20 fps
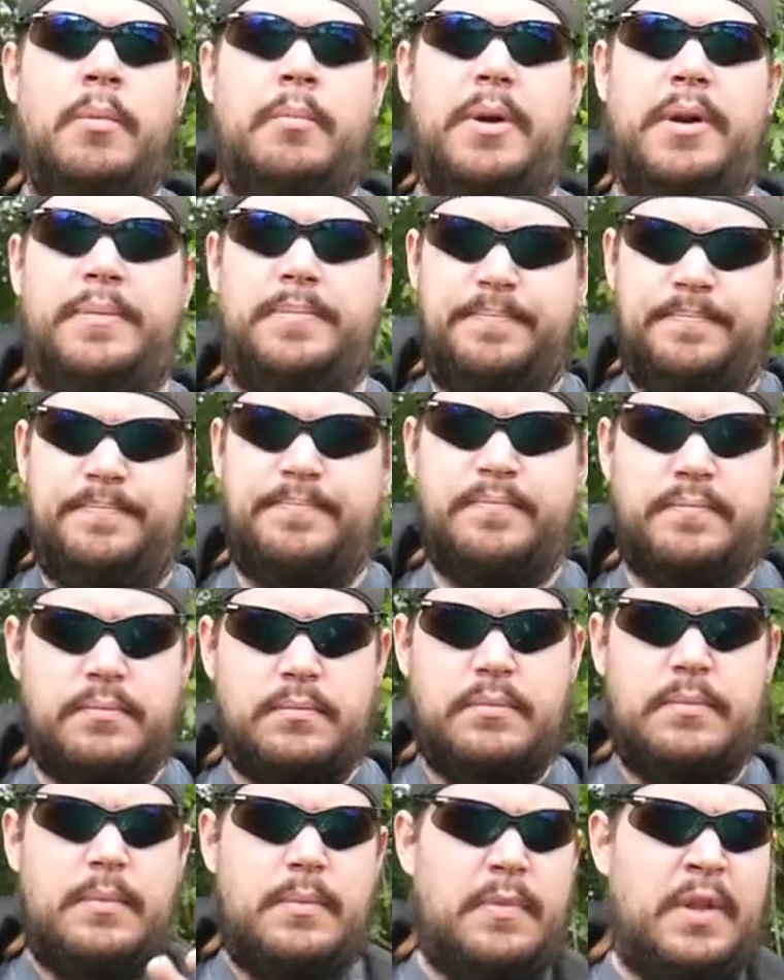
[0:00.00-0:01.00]
But
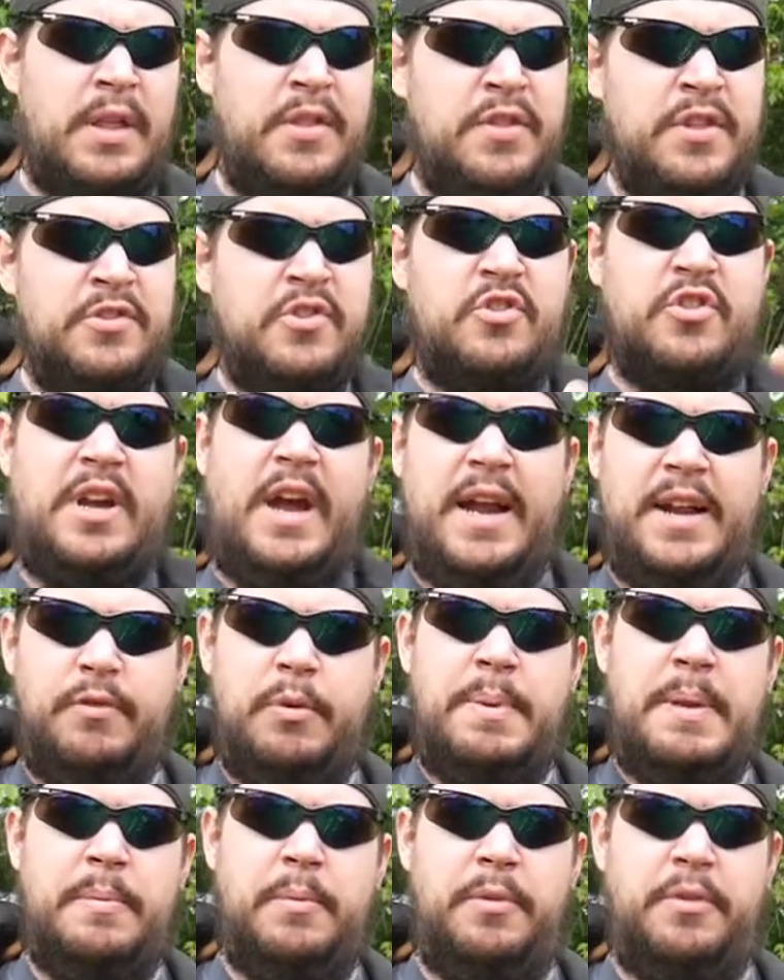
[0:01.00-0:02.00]
this is kind of
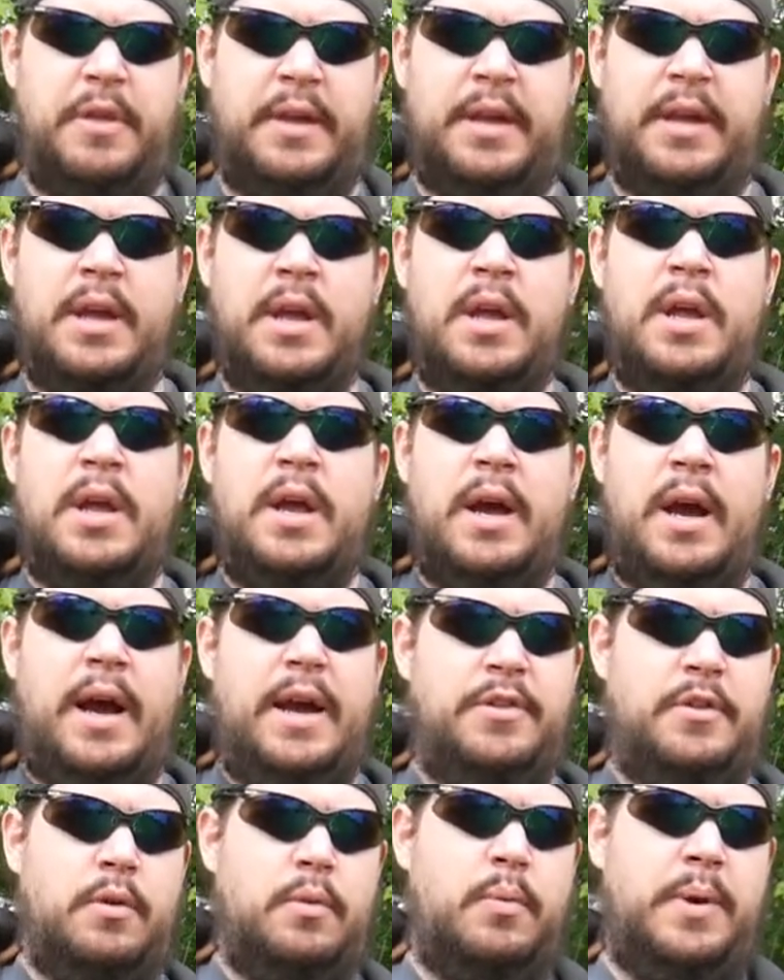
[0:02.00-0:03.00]
what people think,
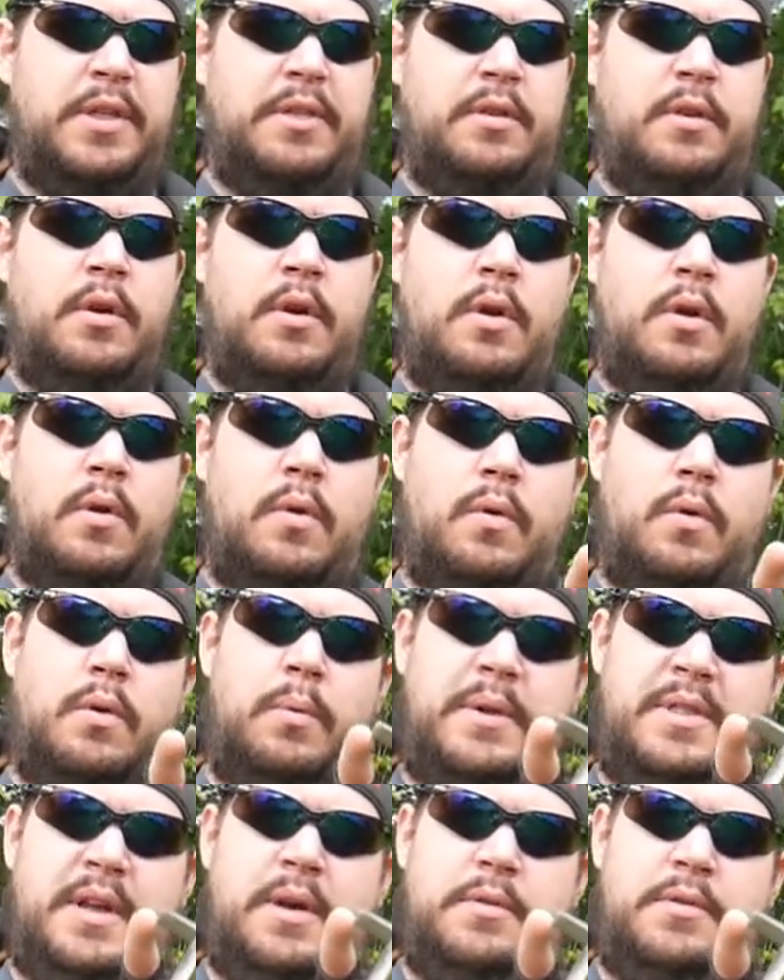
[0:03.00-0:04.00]
either with
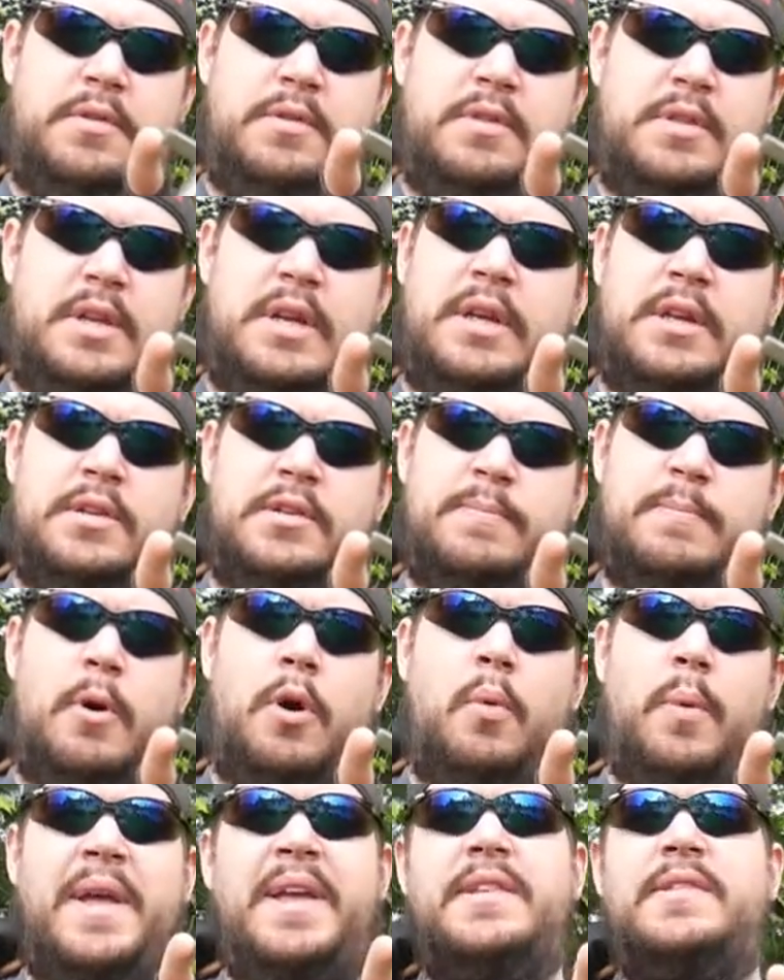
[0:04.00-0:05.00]
or without the
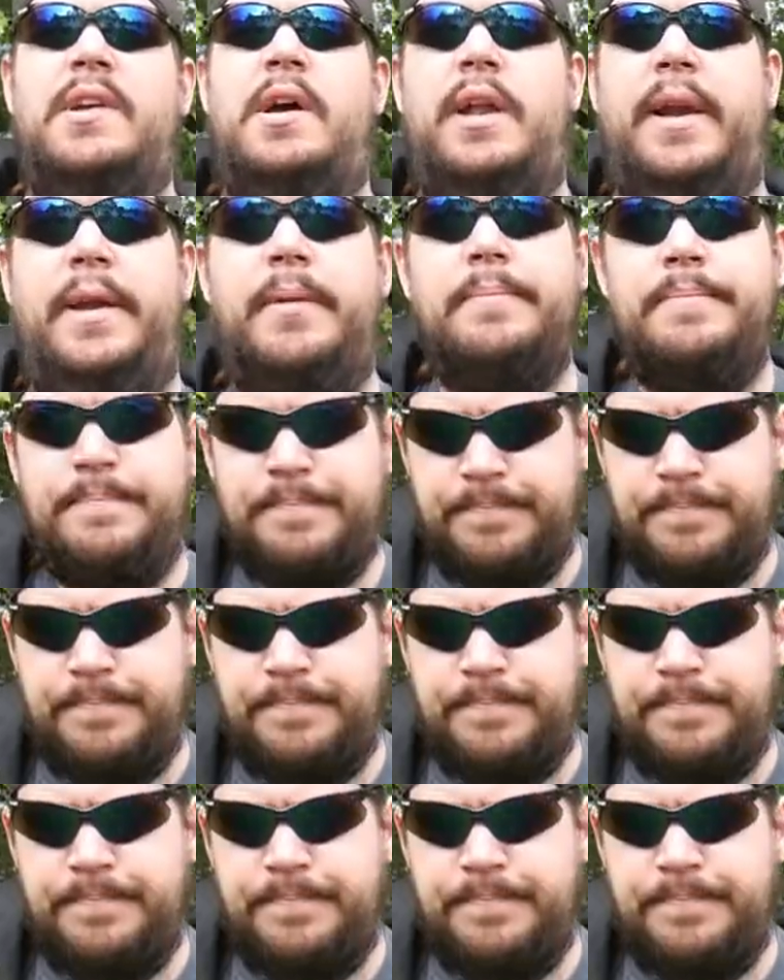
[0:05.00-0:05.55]
small wings on it.